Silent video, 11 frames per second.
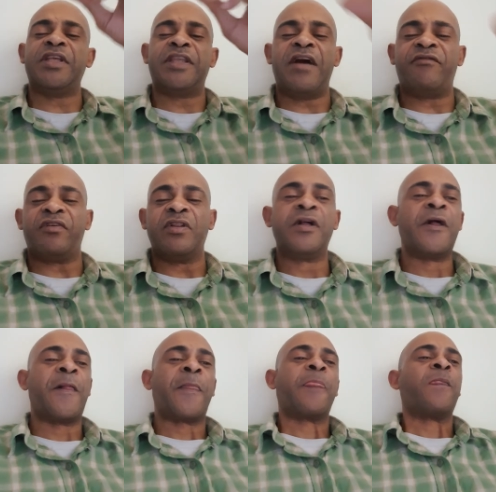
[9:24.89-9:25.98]
devil,
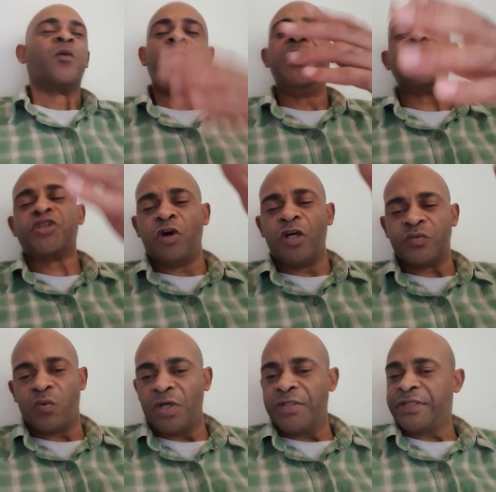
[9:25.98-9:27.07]
make sure it's
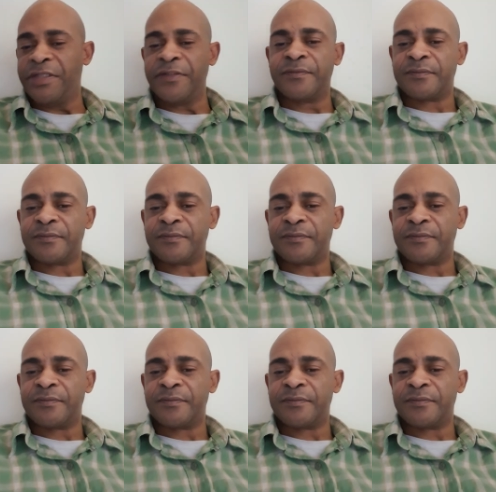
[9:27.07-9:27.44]
worth it.